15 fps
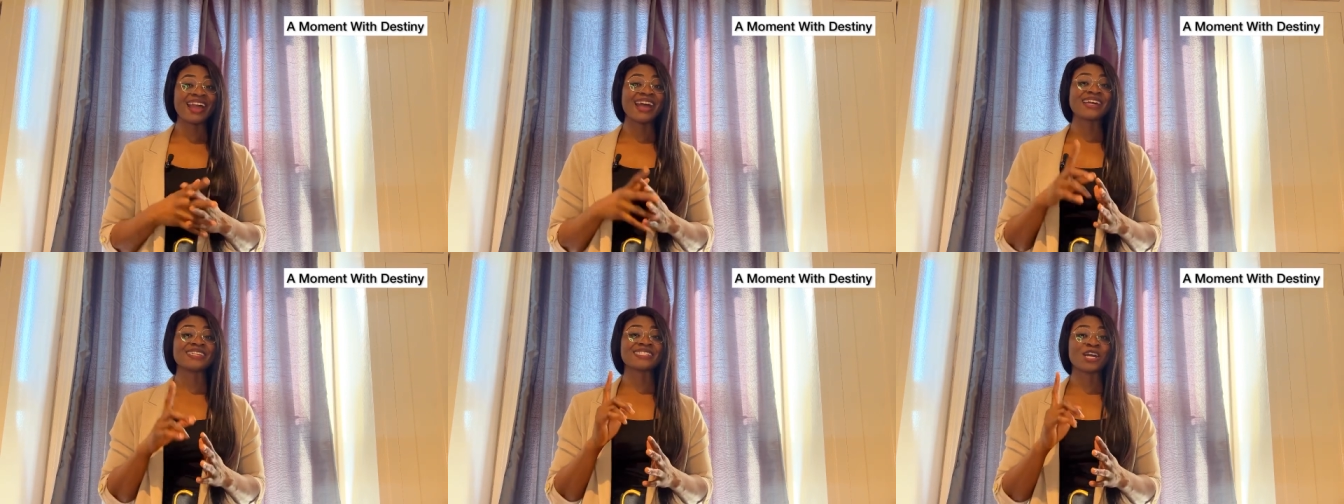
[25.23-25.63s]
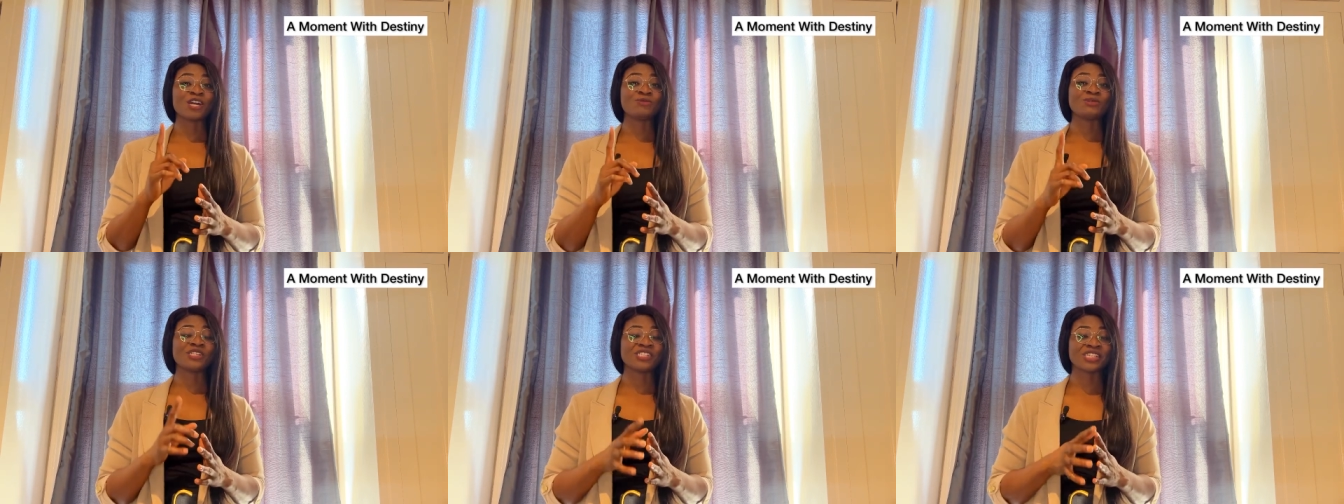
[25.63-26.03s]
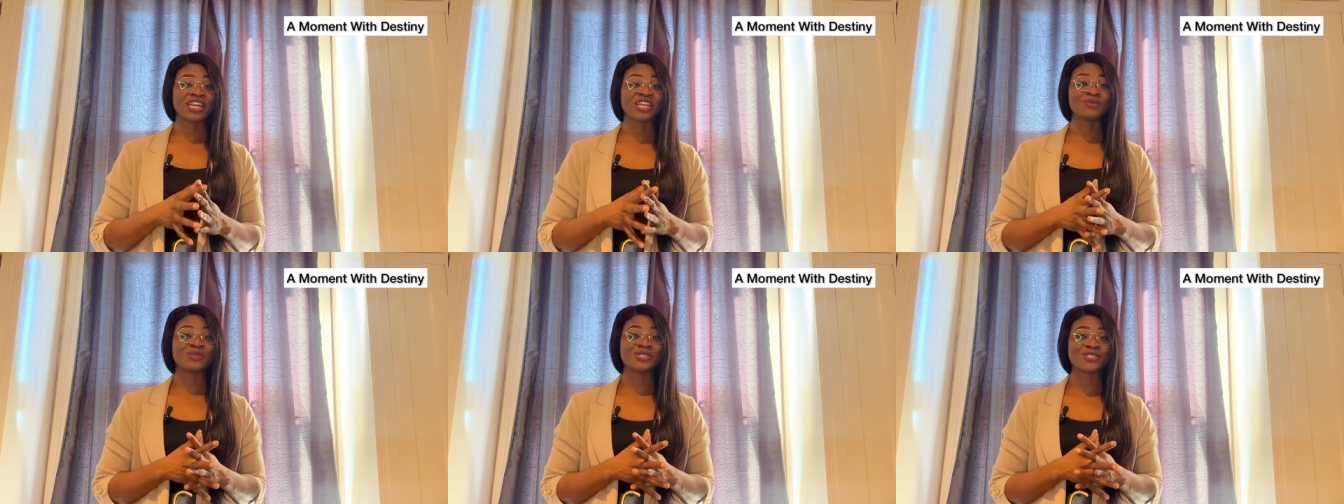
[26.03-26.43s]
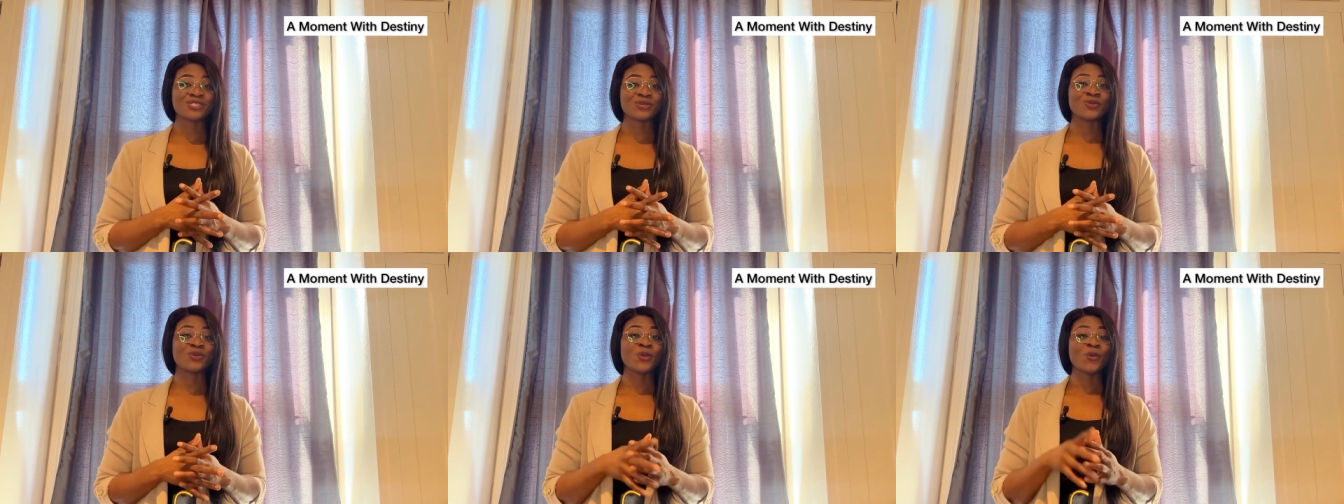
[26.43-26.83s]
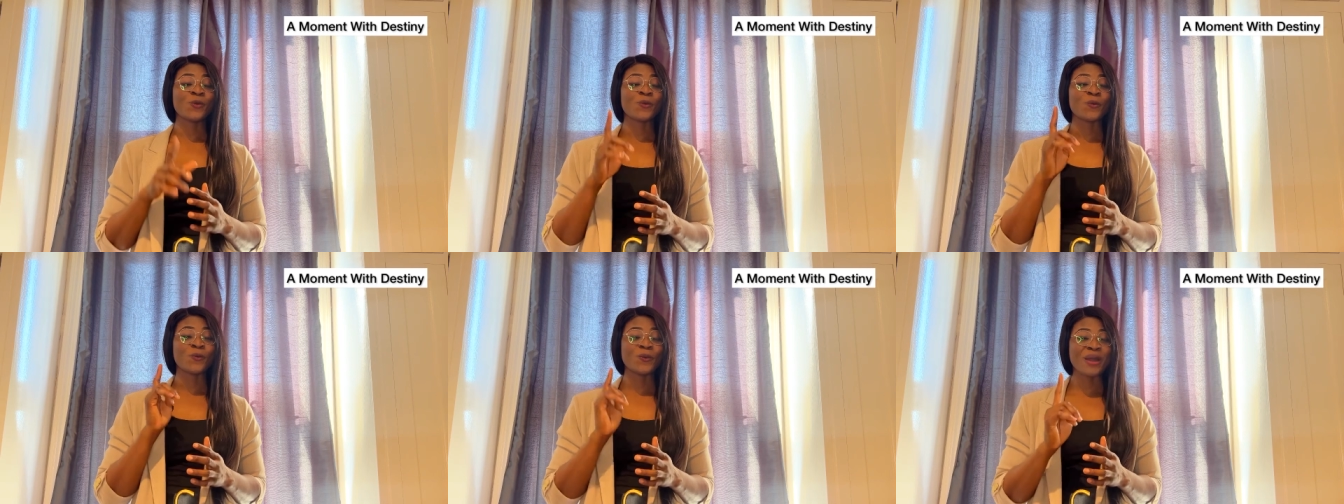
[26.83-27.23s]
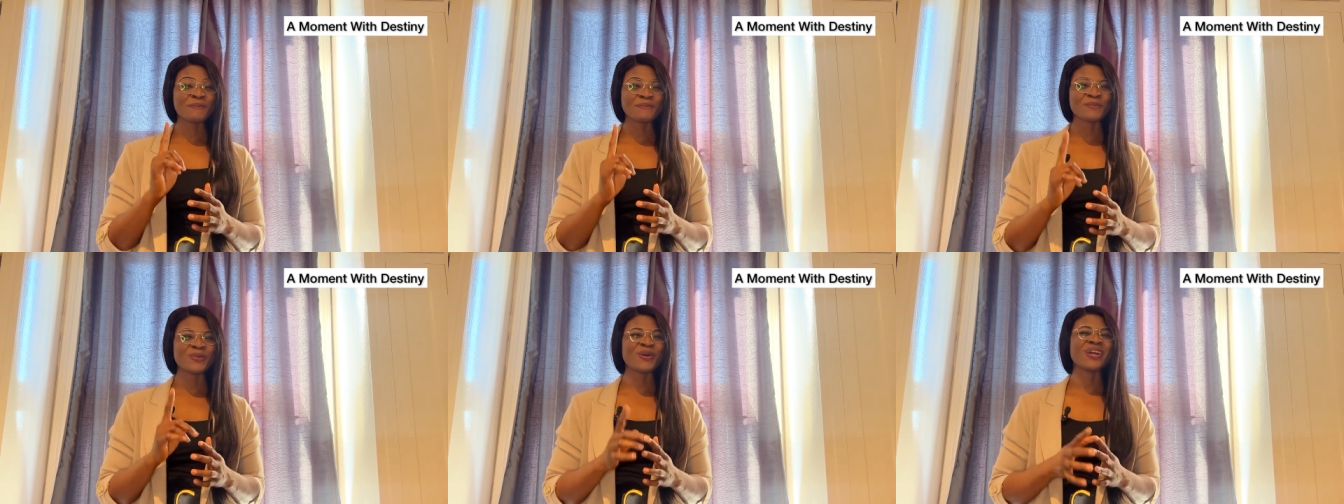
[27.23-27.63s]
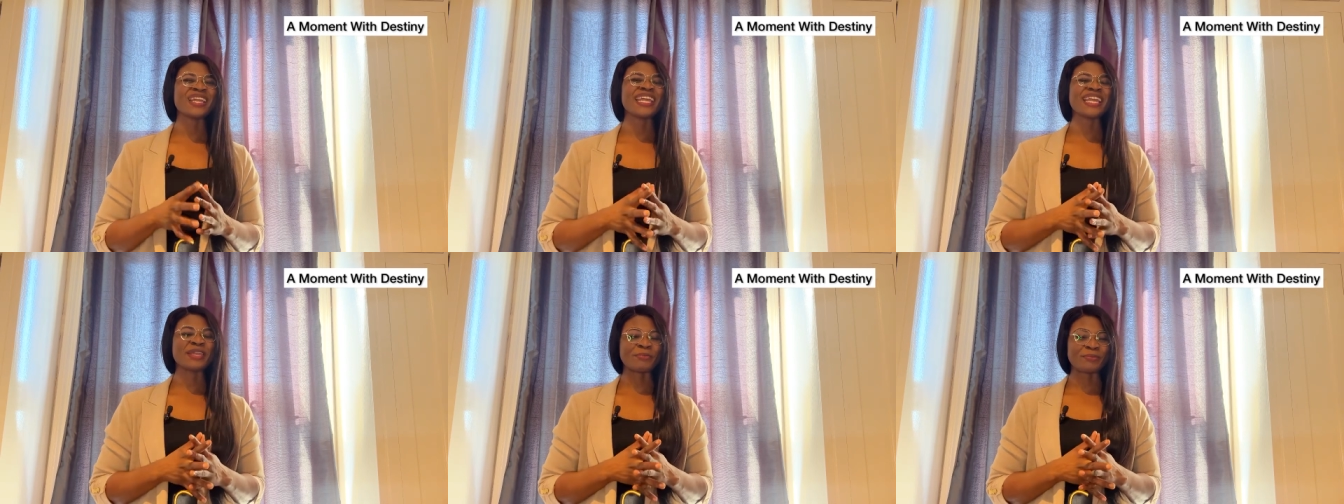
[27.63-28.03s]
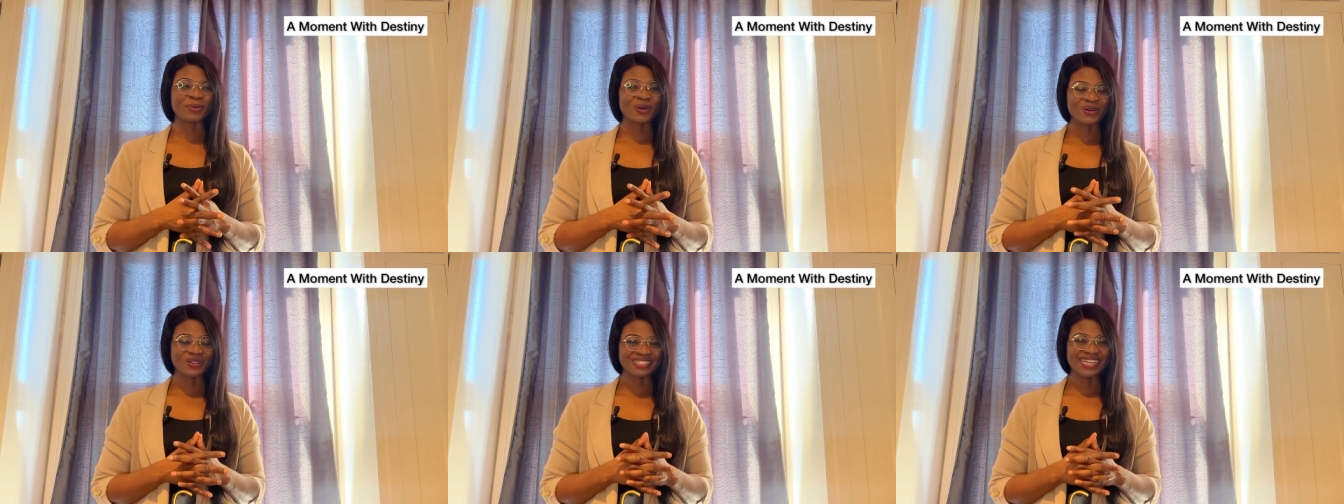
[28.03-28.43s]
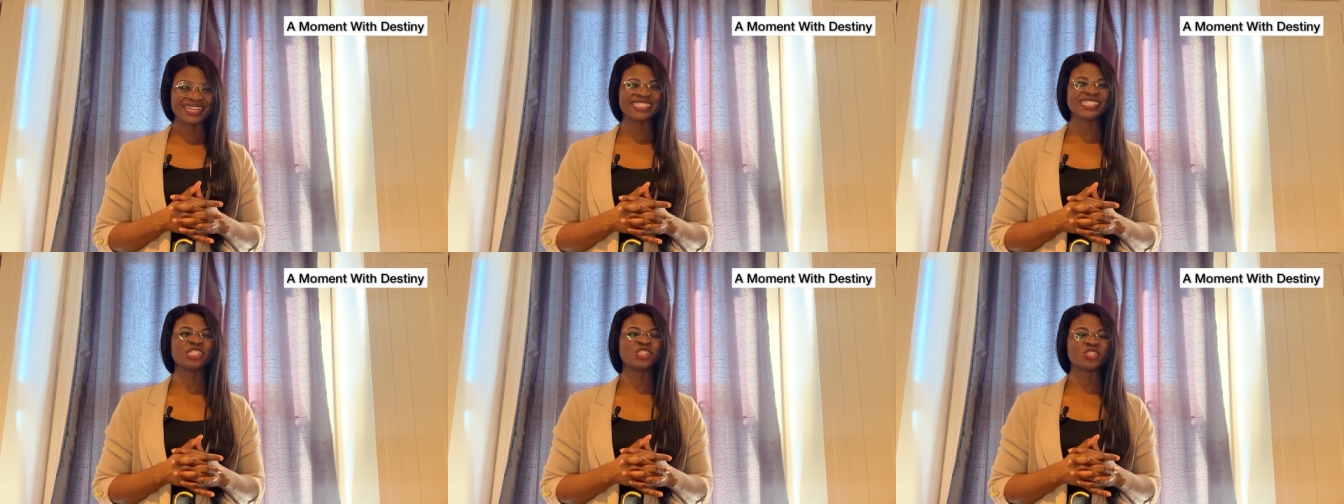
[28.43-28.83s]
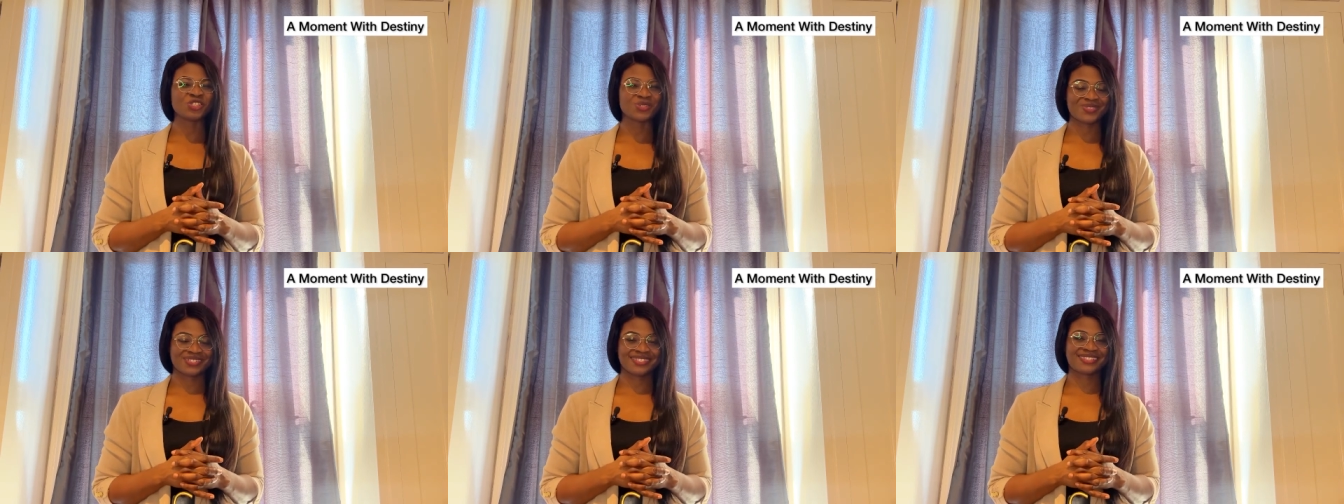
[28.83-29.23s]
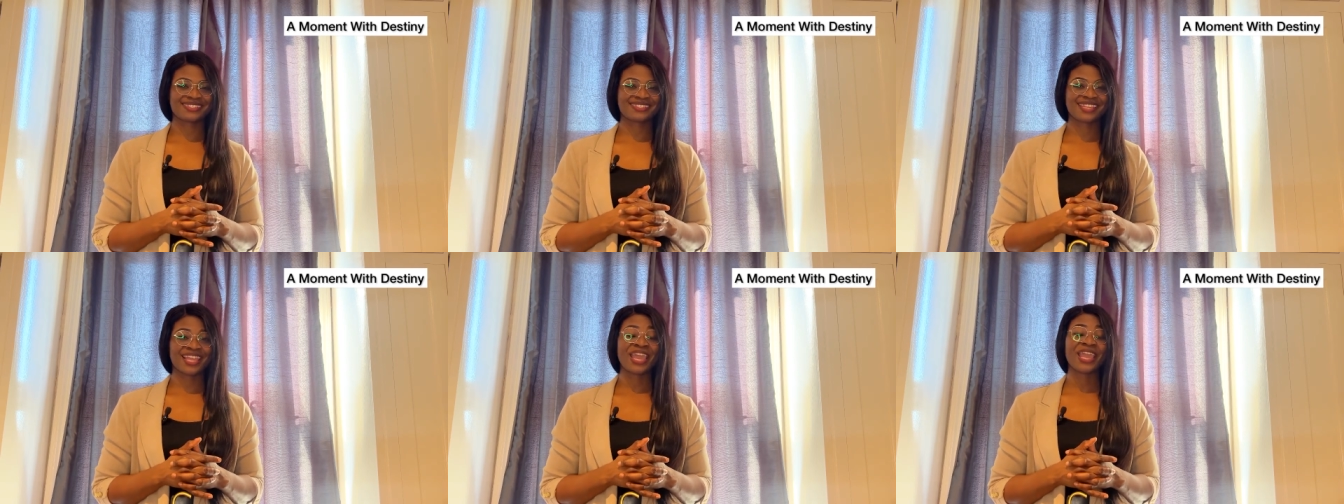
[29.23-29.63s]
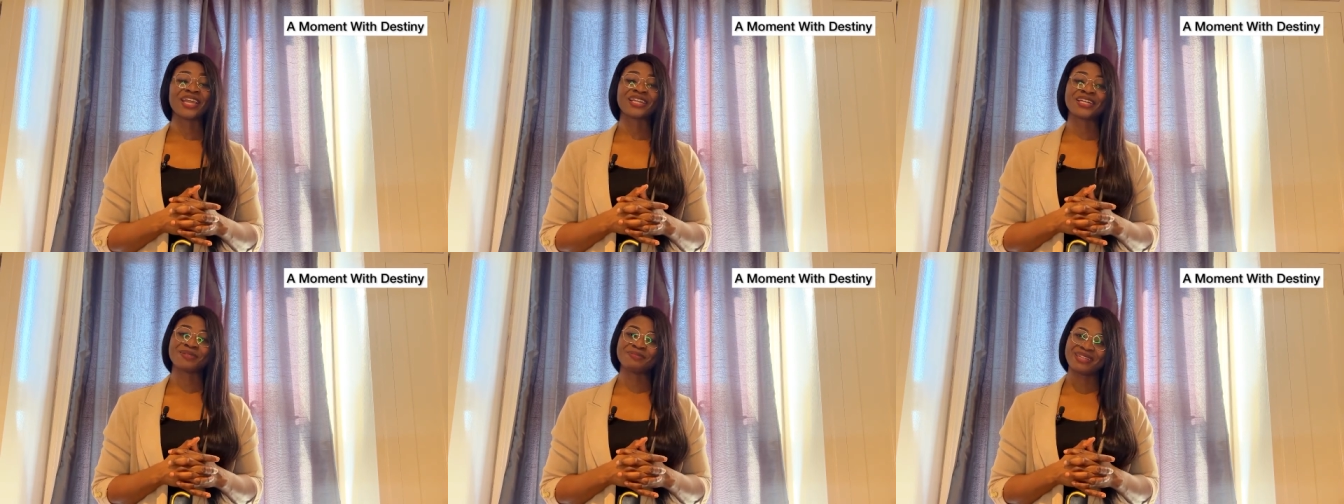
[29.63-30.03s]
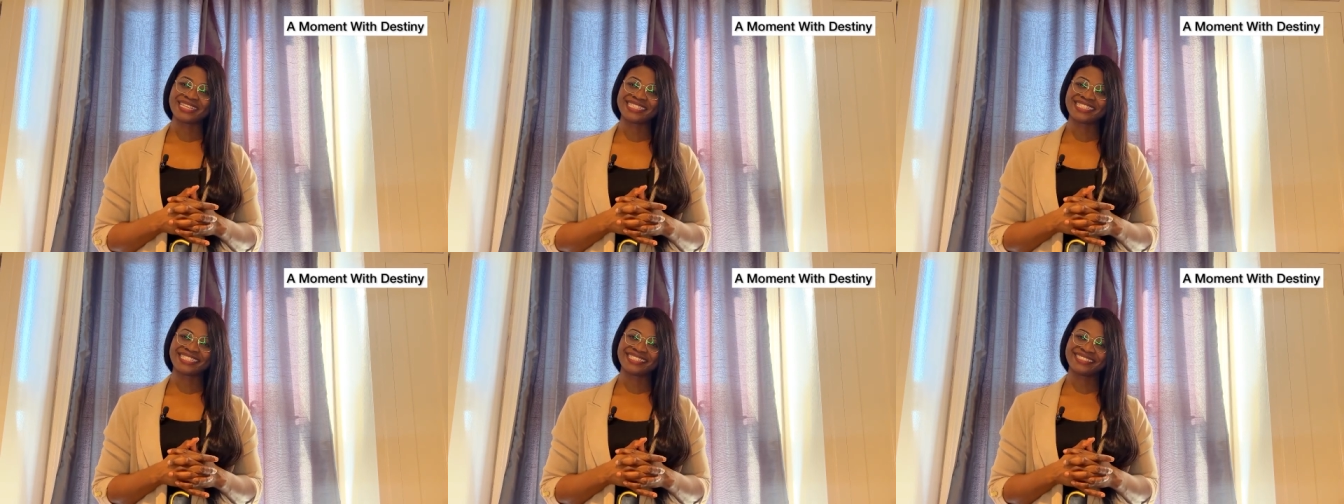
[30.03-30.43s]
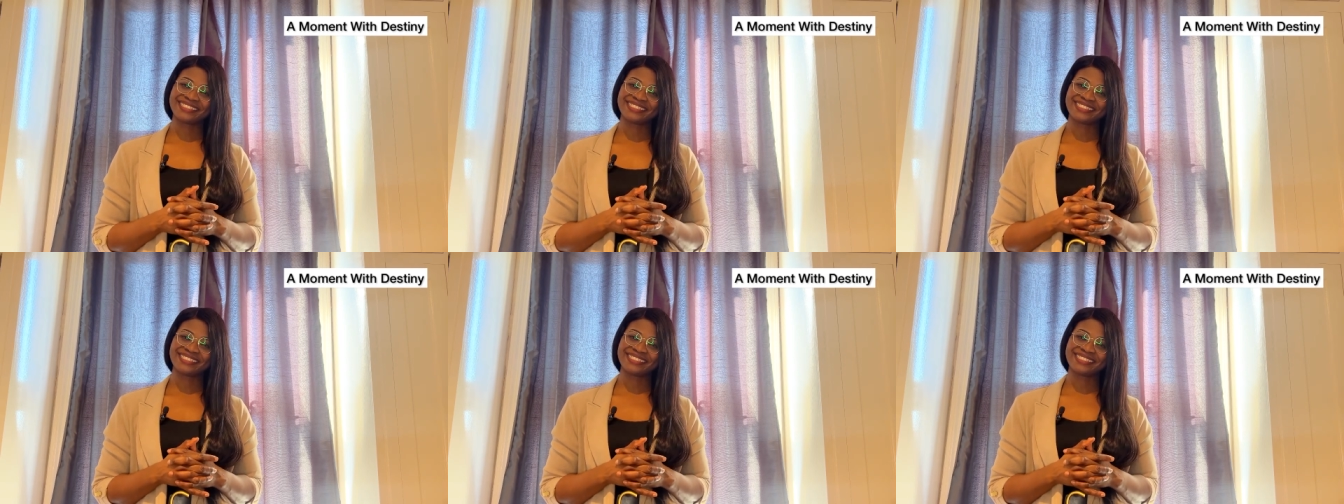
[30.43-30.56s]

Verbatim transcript: as I'll be sharing with you one more important truth God bless you.